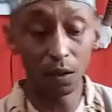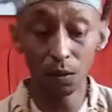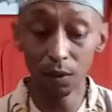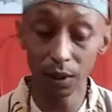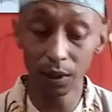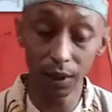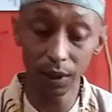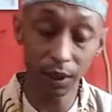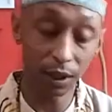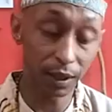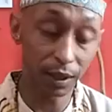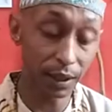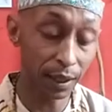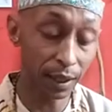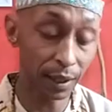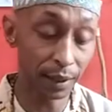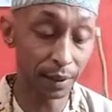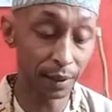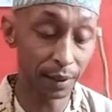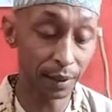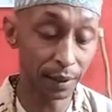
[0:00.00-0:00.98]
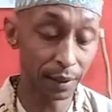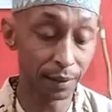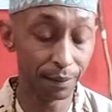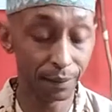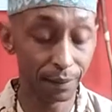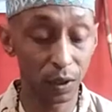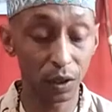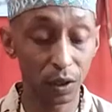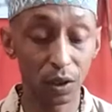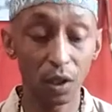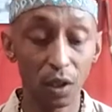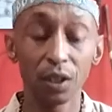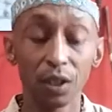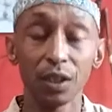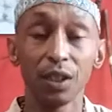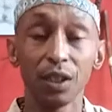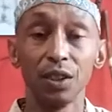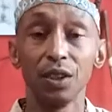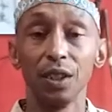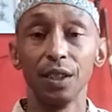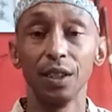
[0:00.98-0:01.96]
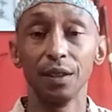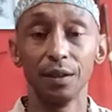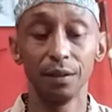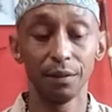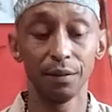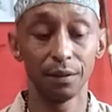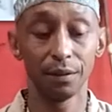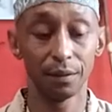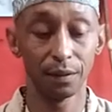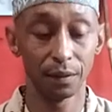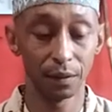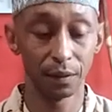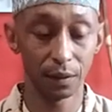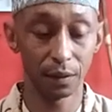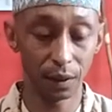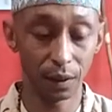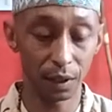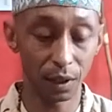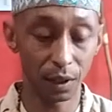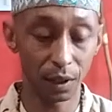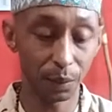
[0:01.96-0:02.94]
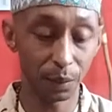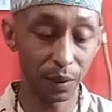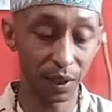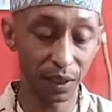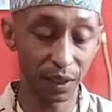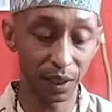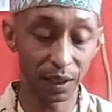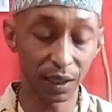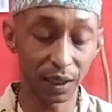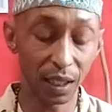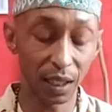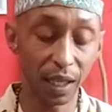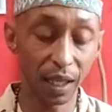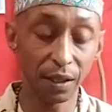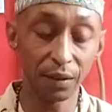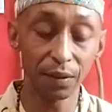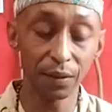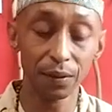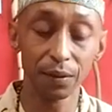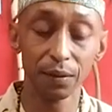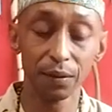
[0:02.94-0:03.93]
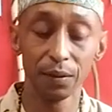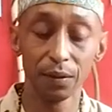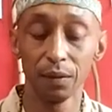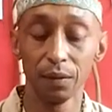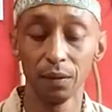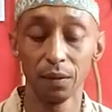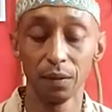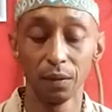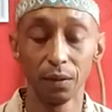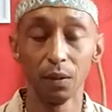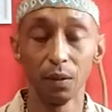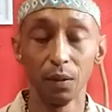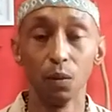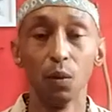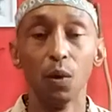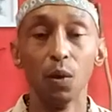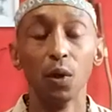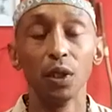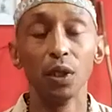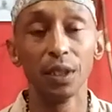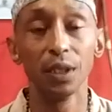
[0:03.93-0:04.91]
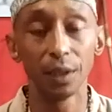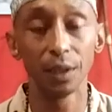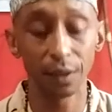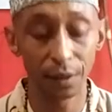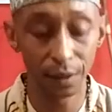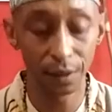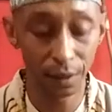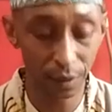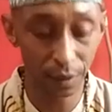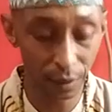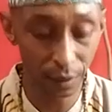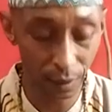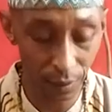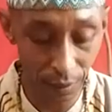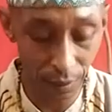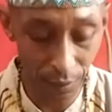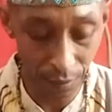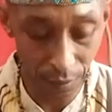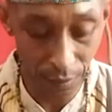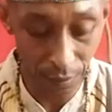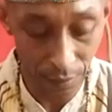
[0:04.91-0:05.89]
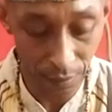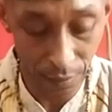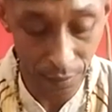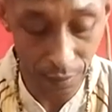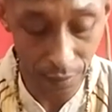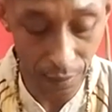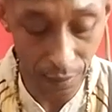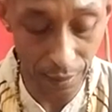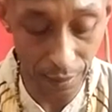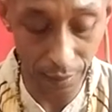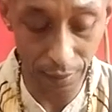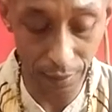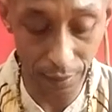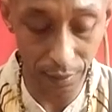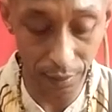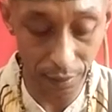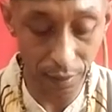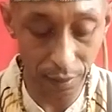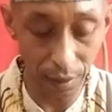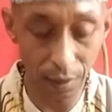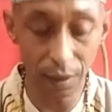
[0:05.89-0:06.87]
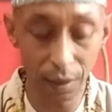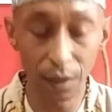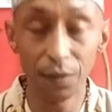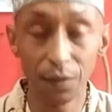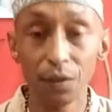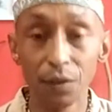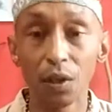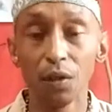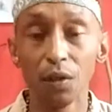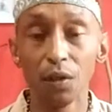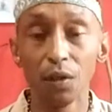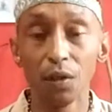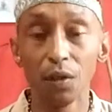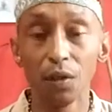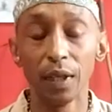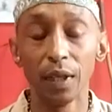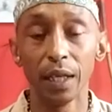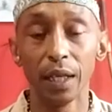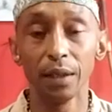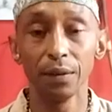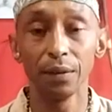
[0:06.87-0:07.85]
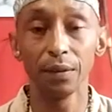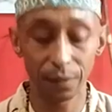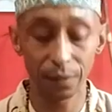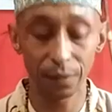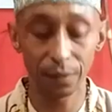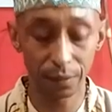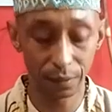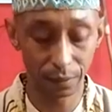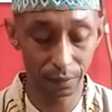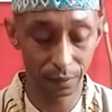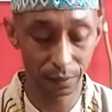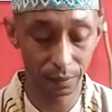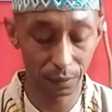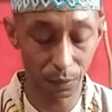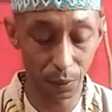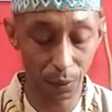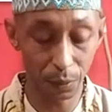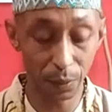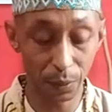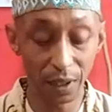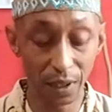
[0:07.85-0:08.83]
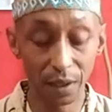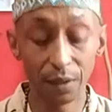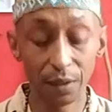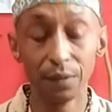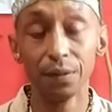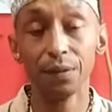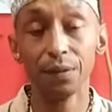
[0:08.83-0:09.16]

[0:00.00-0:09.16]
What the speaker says: with this egg, it's an ostrich egg. It represents life, water as a gift of life, where we live